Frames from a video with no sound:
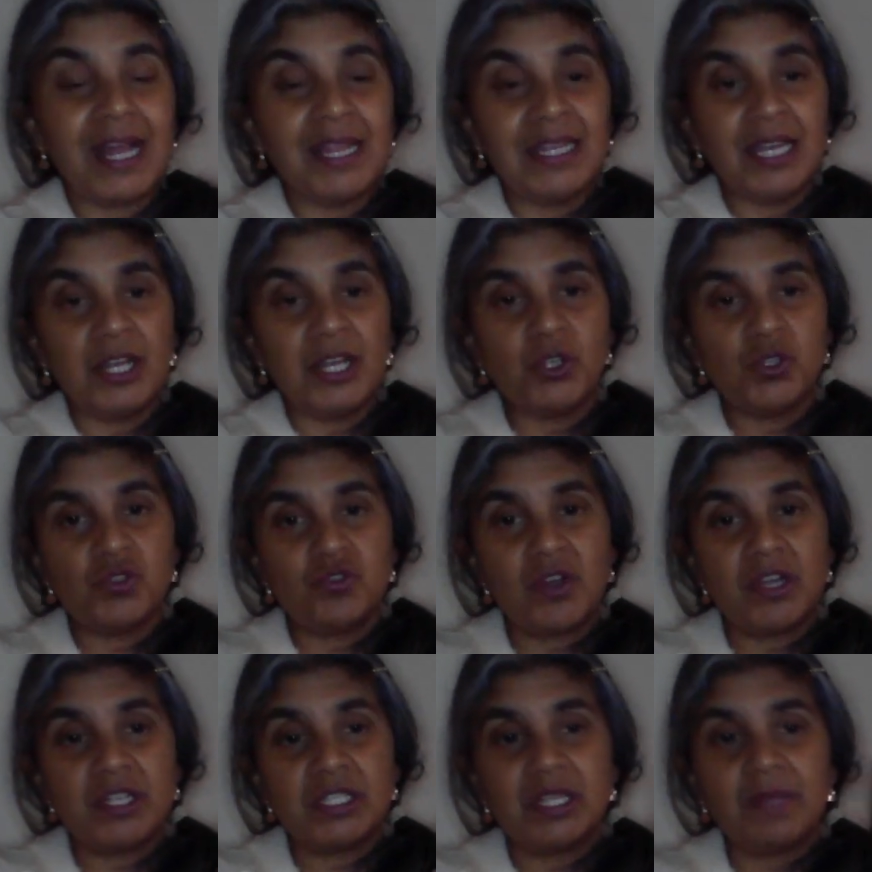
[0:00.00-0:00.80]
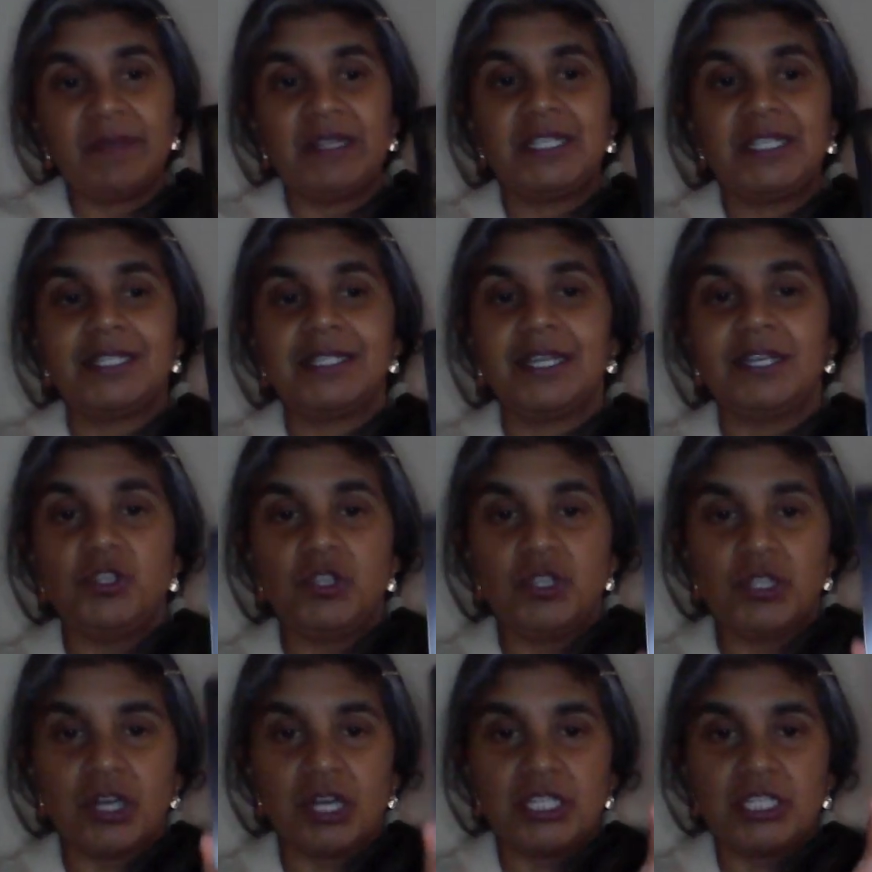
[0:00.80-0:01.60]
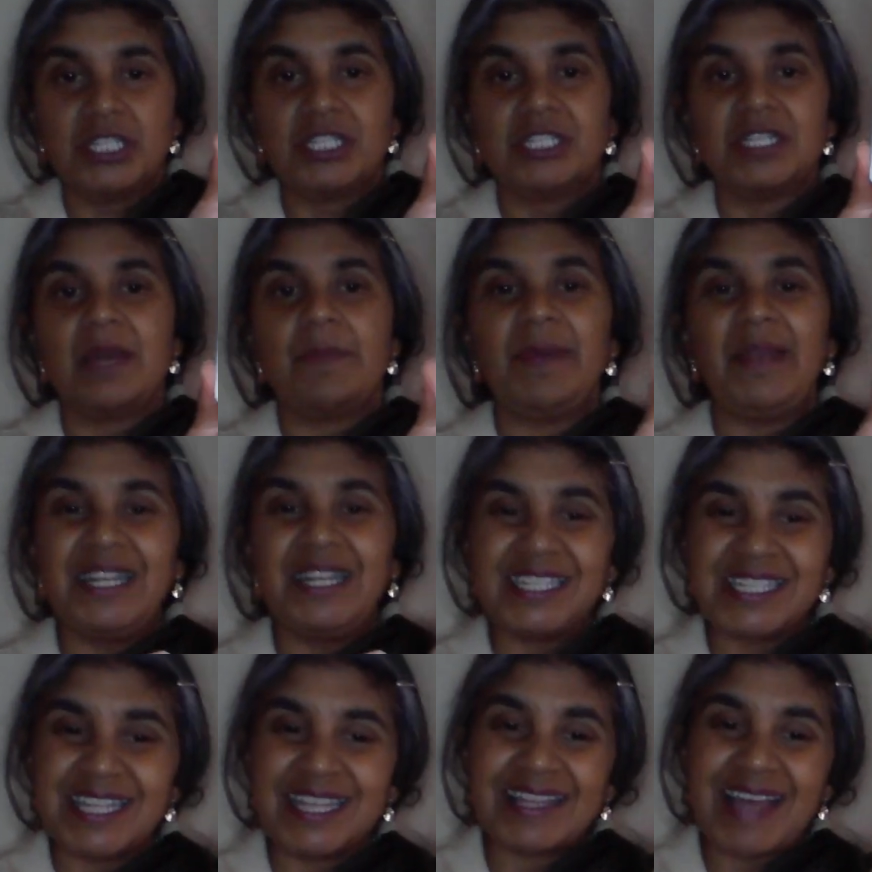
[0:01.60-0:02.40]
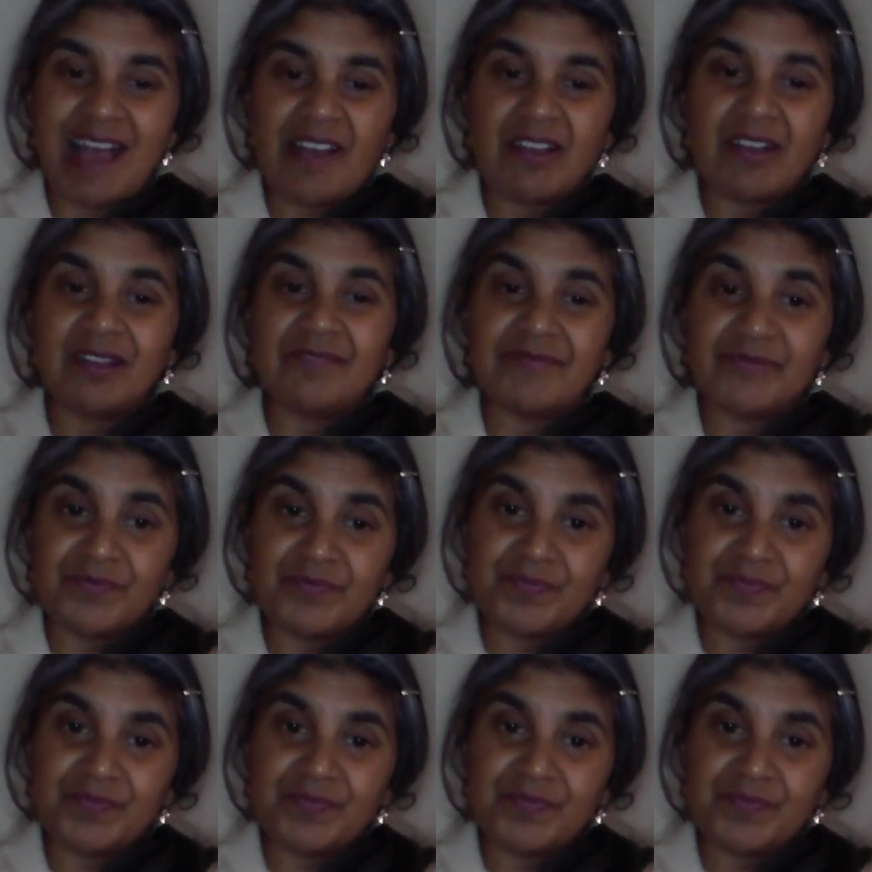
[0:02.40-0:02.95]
And the angels are asking me to say to you guys to step into that